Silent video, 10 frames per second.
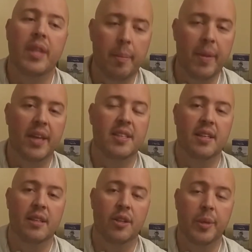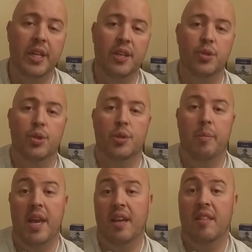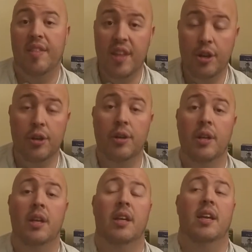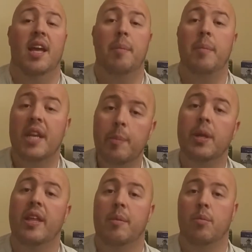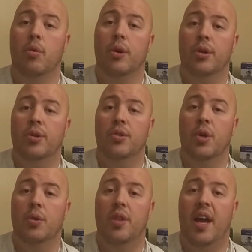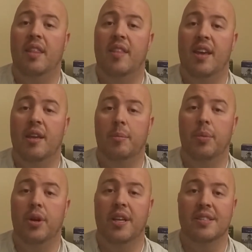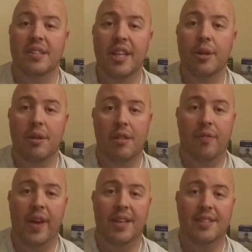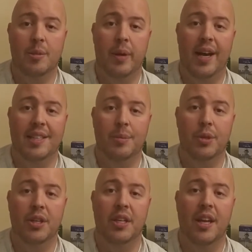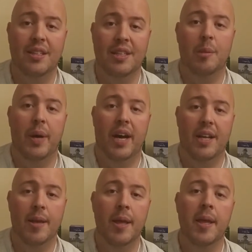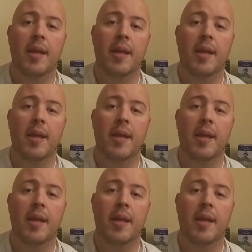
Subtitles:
That makes it a little bit easier to make thinner and manipulate more so that they could put as little of the face as possible connected to the body,